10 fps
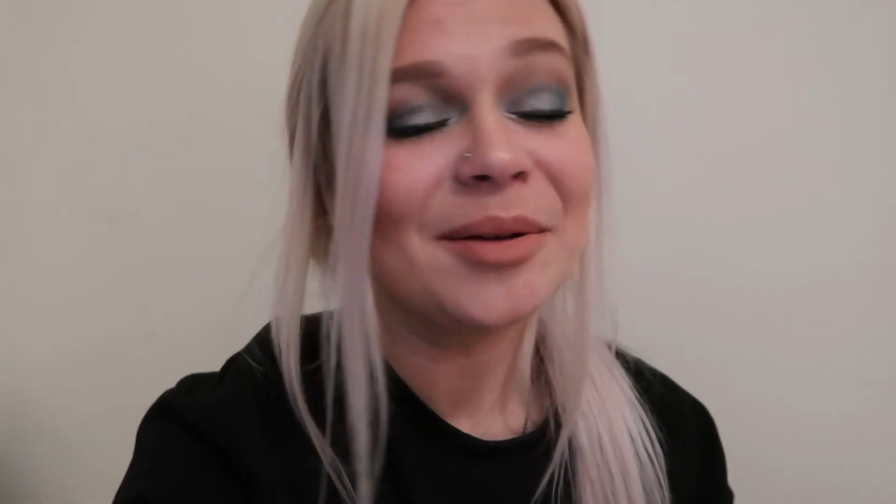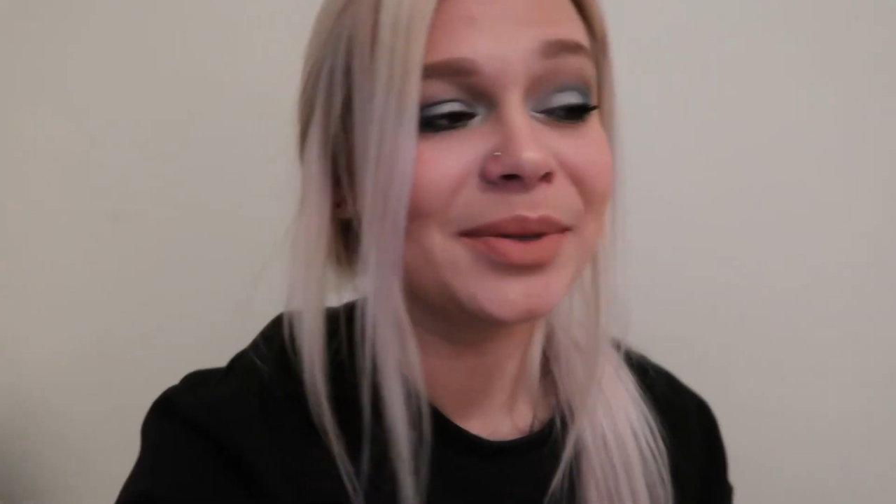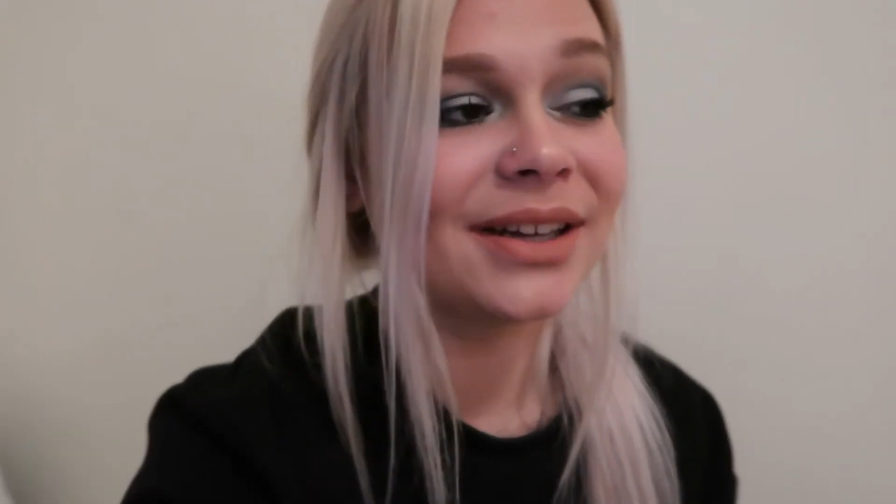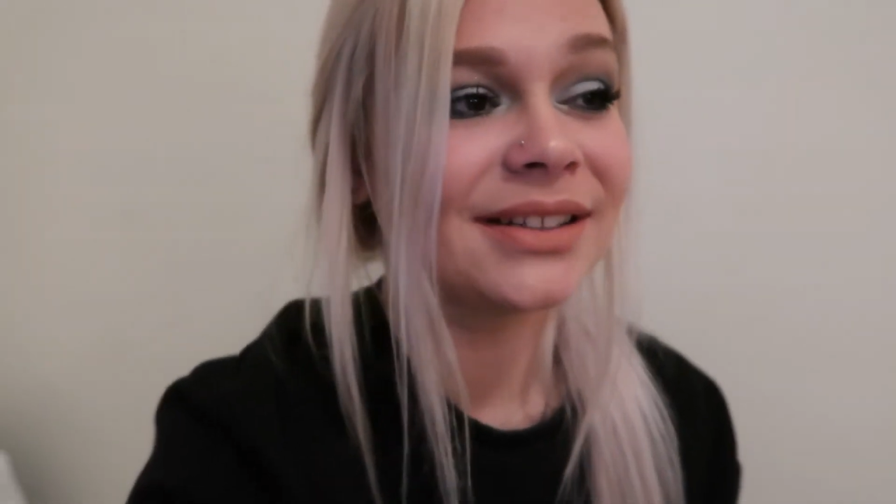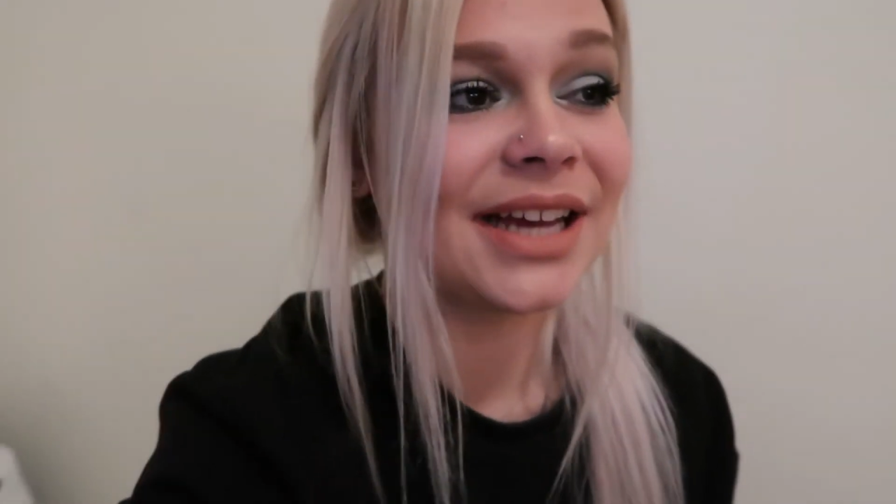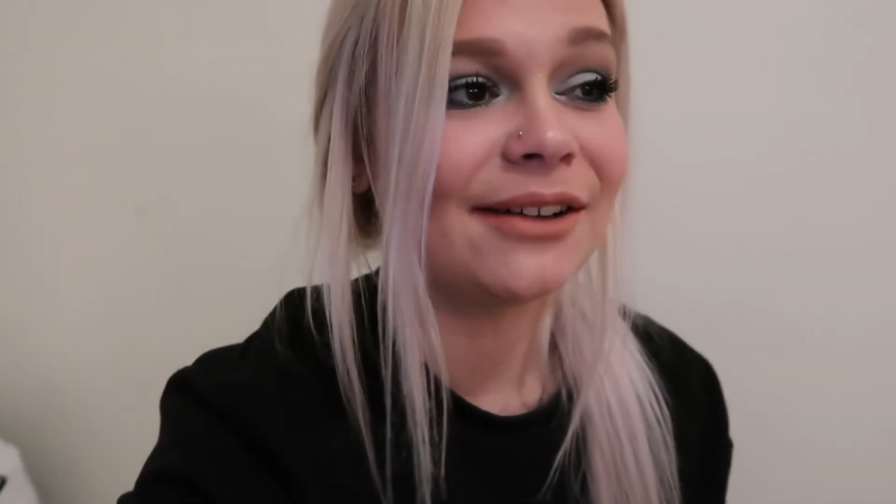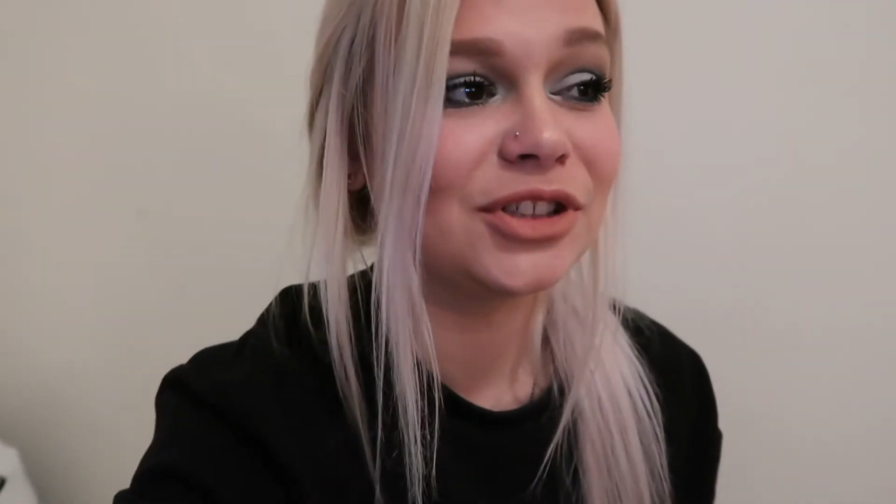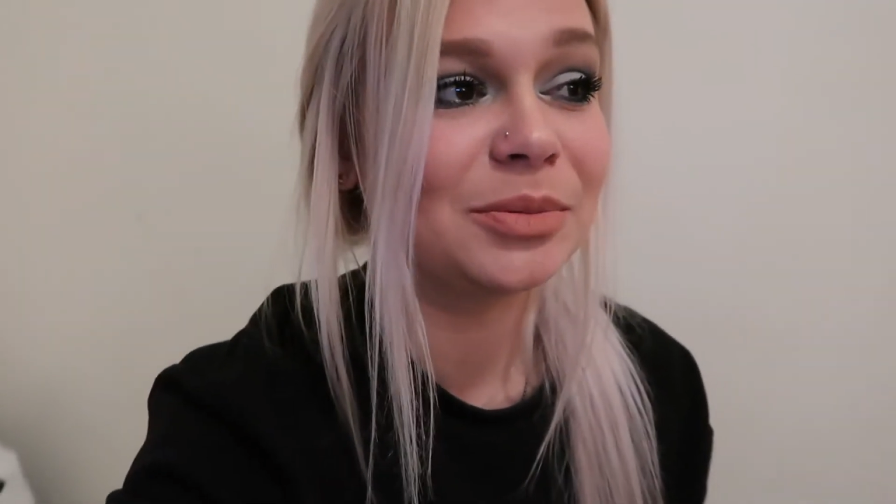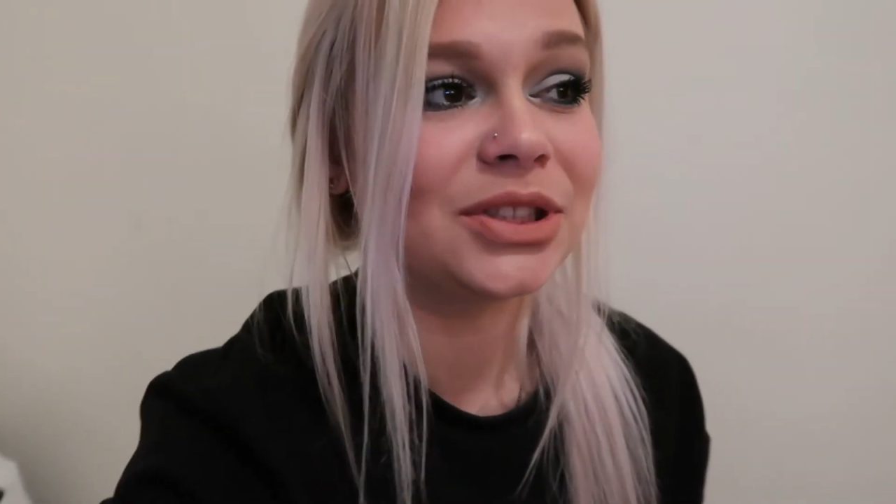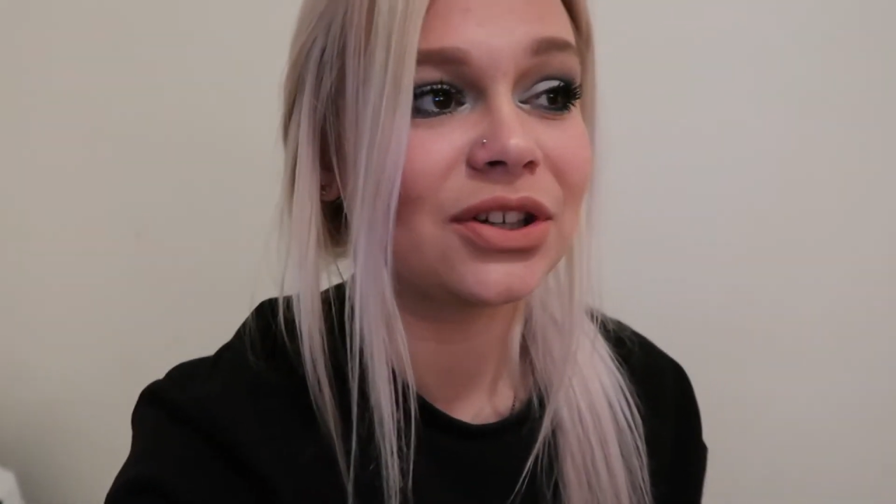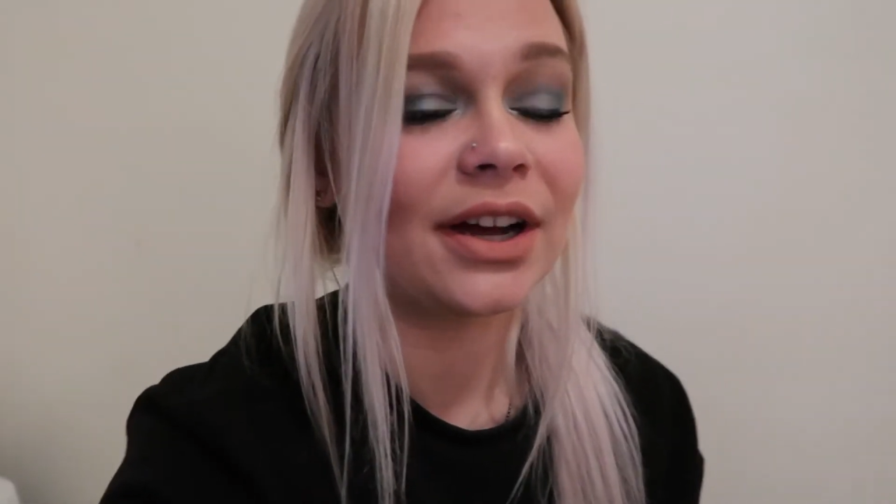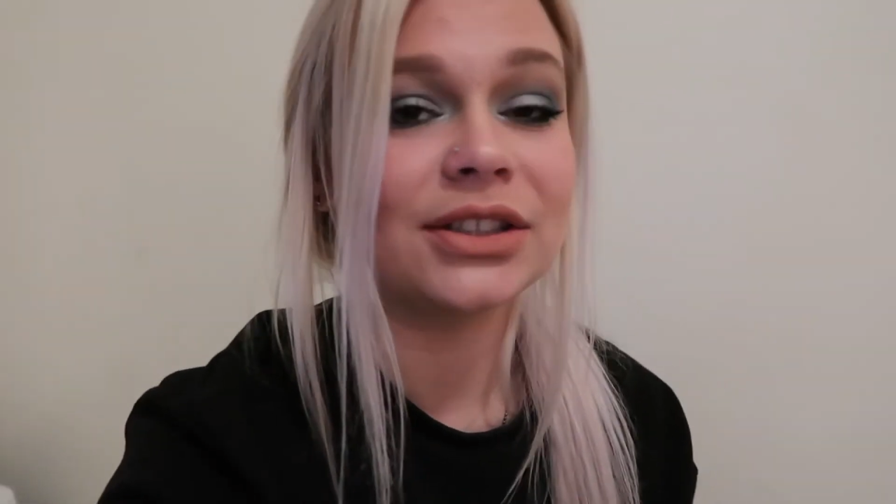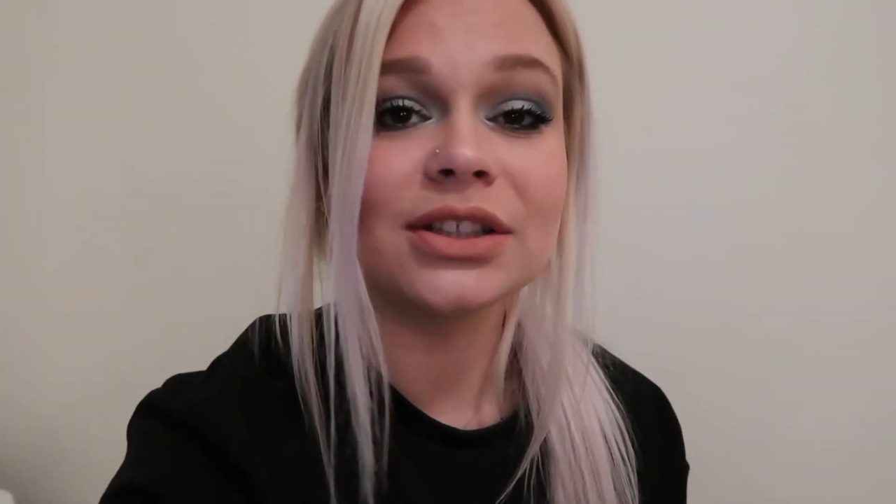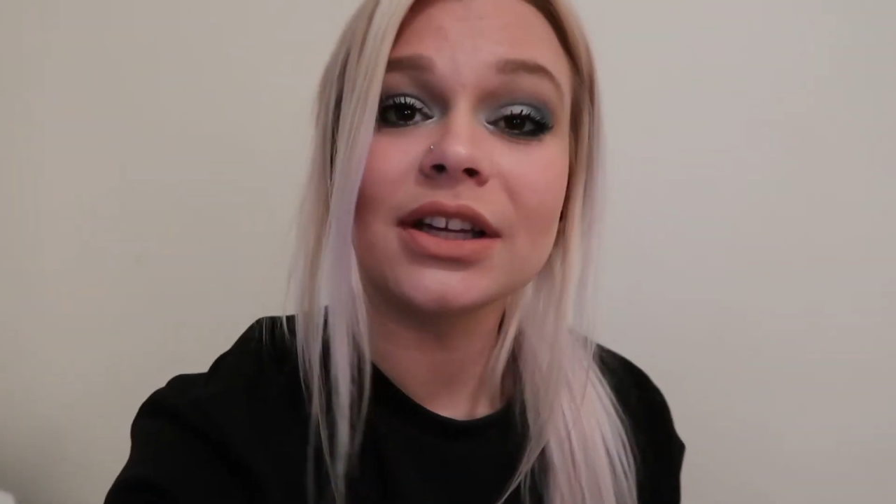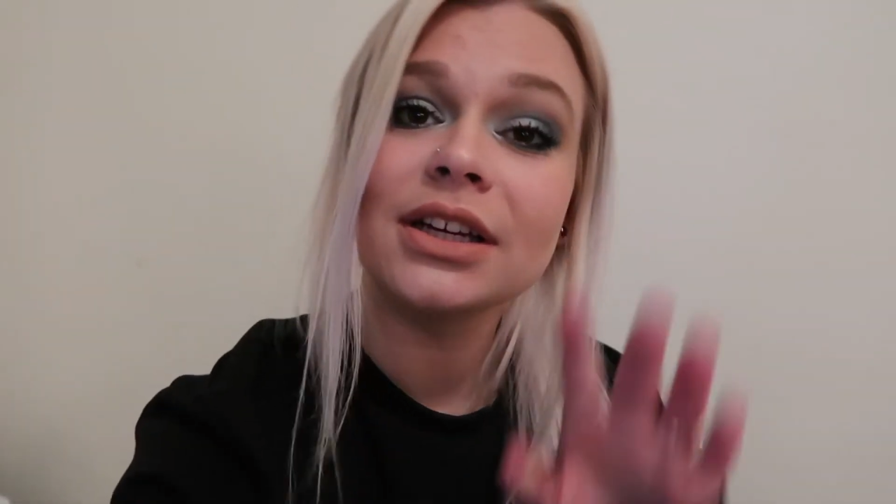because I've just been
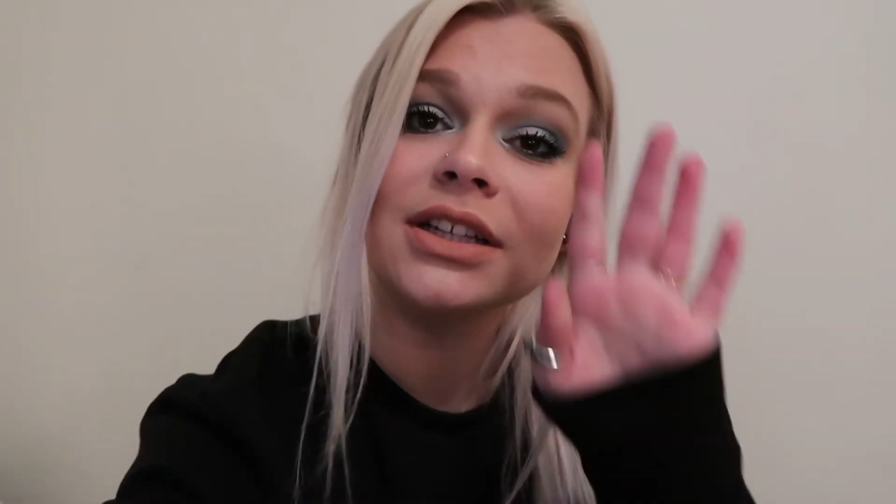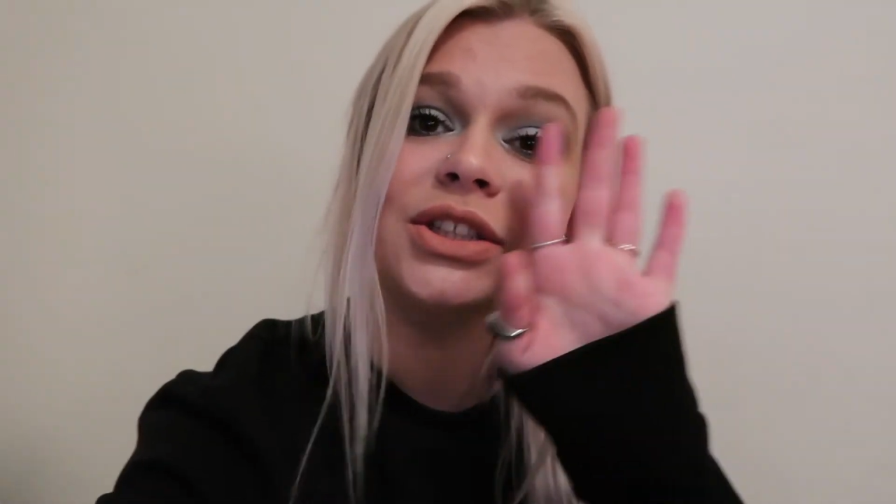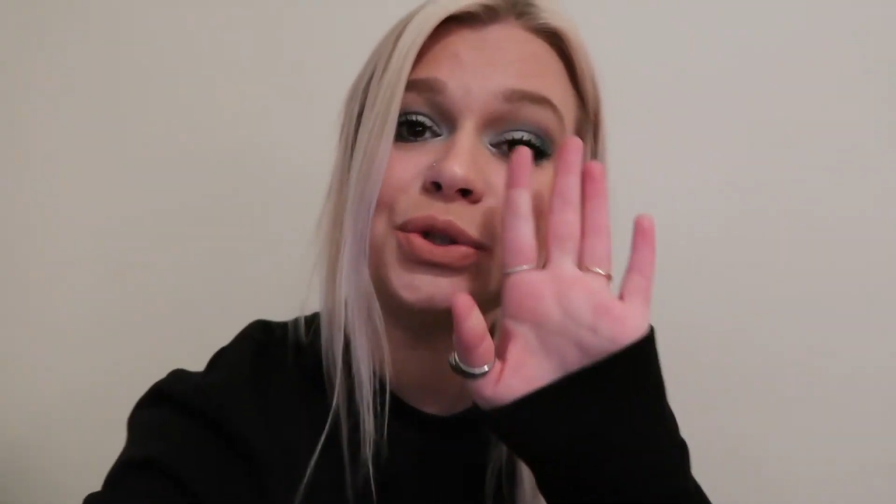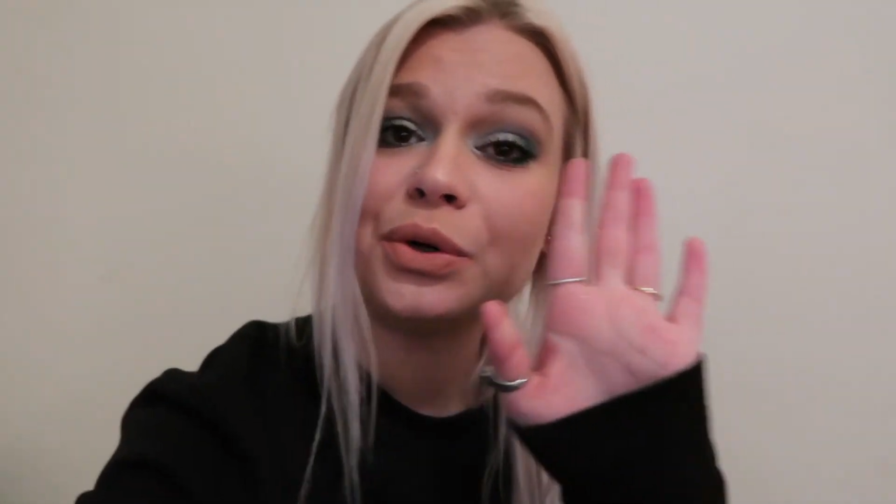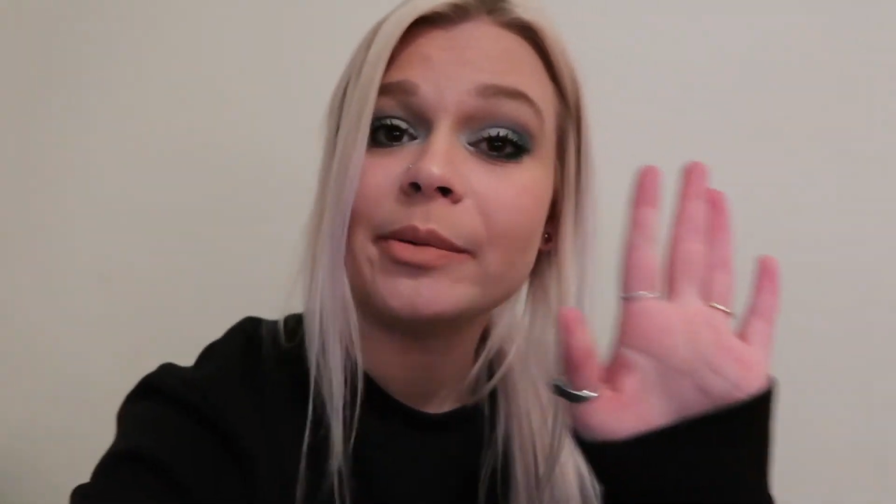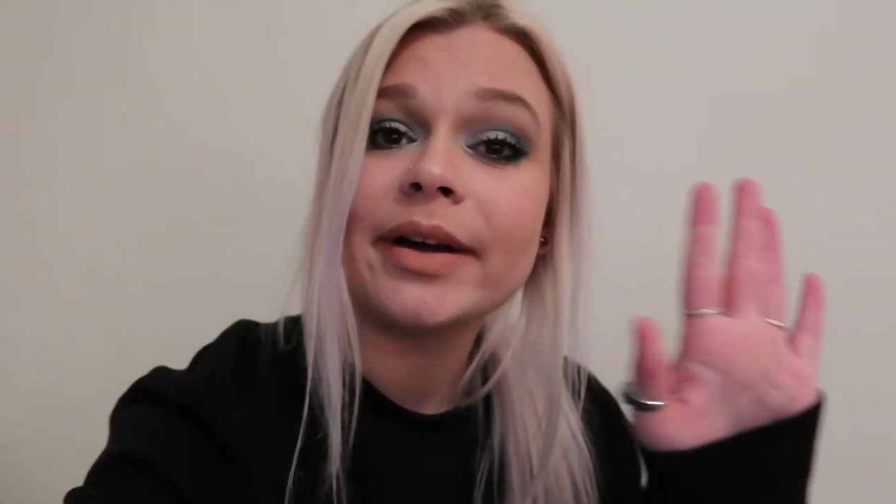trying to like enjoy